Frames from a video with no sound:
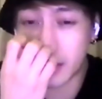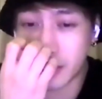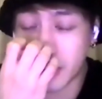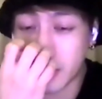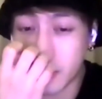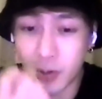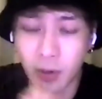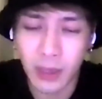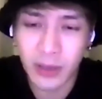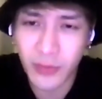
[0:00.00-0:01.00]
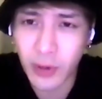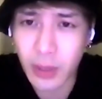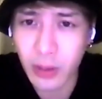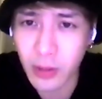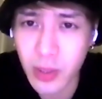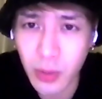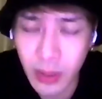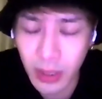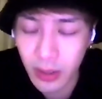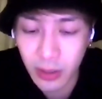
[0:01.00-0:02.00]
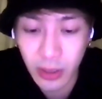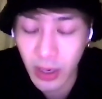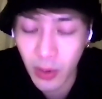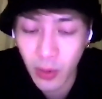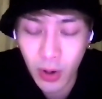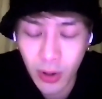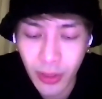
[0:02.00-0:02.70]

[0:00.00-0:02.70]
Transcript: Thank you so much for, they were